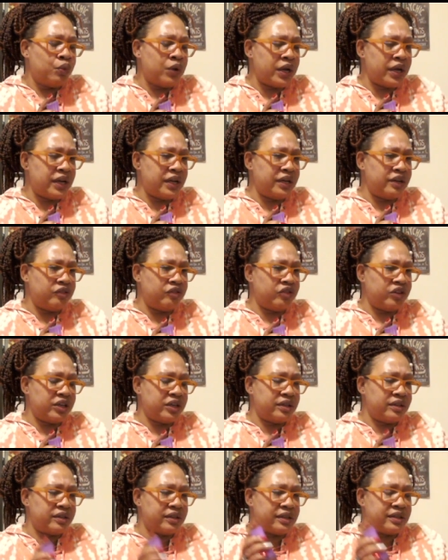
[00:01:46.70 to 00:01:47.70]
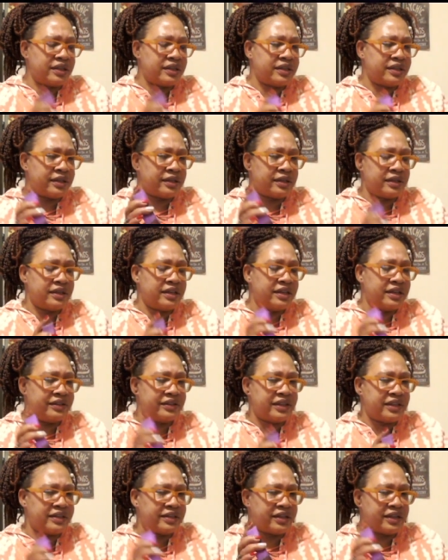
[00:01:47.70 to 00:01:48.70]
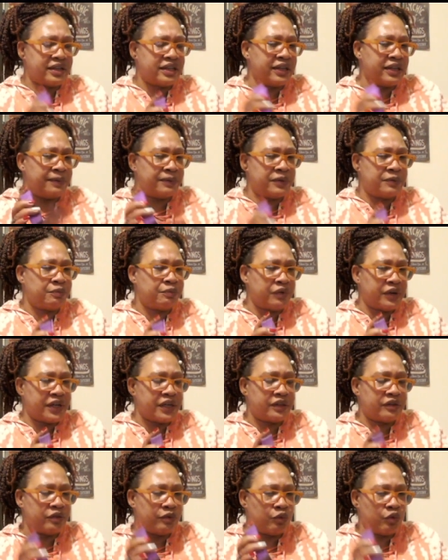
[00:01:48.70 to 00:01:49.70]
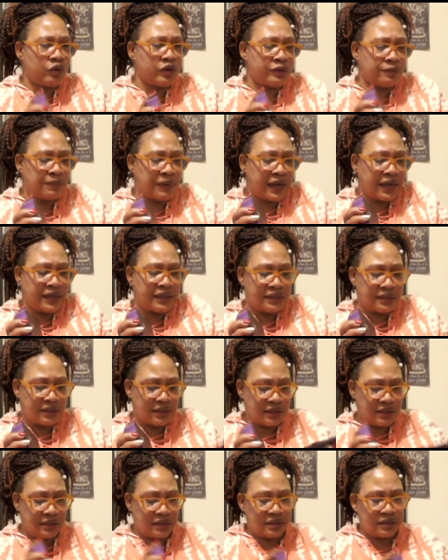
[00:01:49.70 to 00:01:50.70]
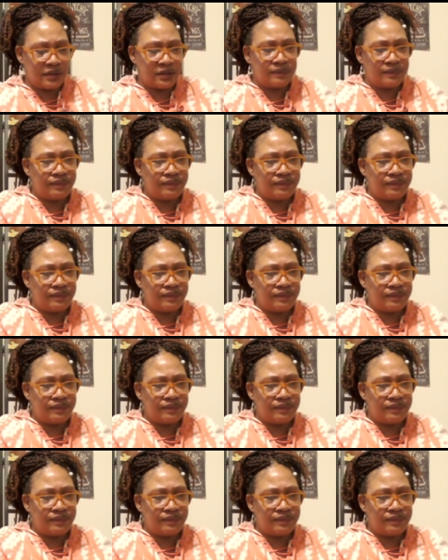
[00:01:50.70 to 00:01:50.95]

energies is this, is this eclipse bringing towards Pisces?